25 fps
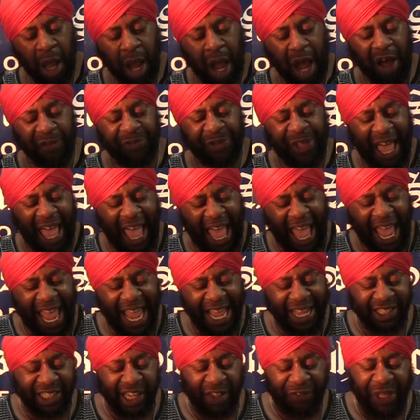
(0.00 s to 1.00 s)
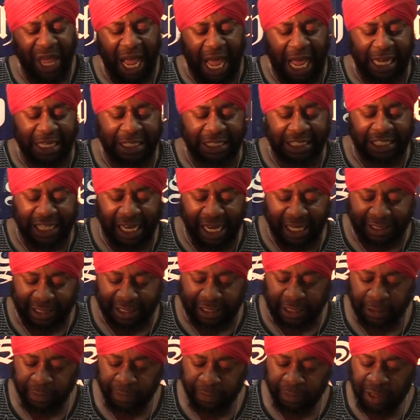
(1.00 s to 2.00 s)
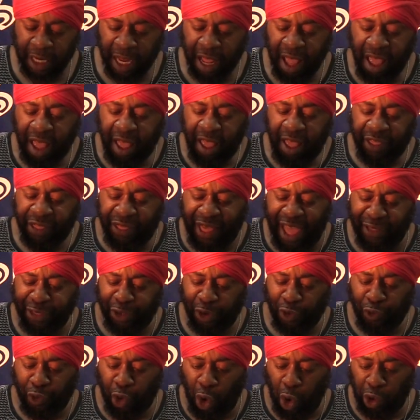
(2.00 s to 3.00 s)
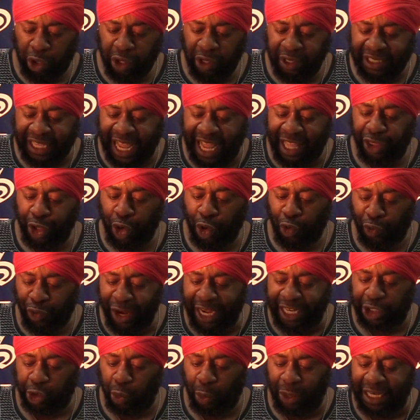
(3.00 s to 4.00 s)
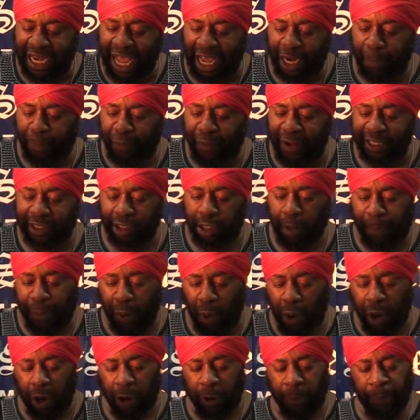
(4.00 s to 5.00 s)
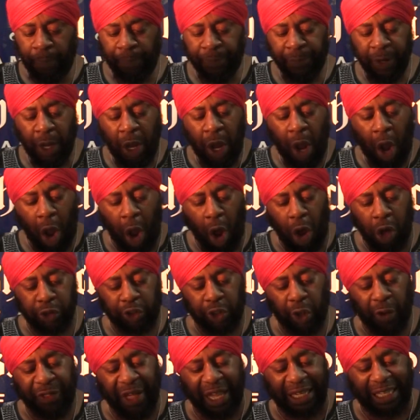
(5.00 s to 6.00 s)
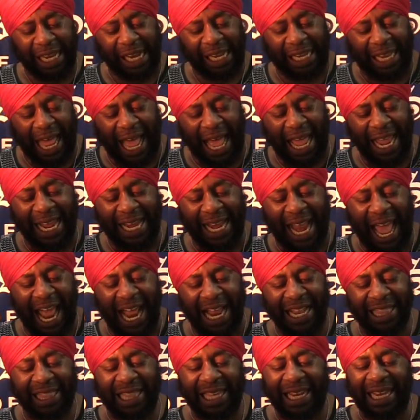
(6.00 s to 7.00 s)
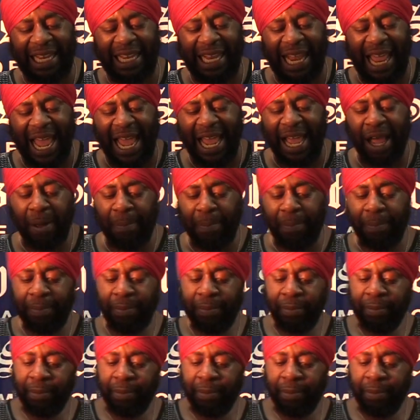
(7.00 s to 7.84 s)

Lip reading: of the hands of the unjust, that the rulers and the rich would not oppress the poor, also that the lion and the lamb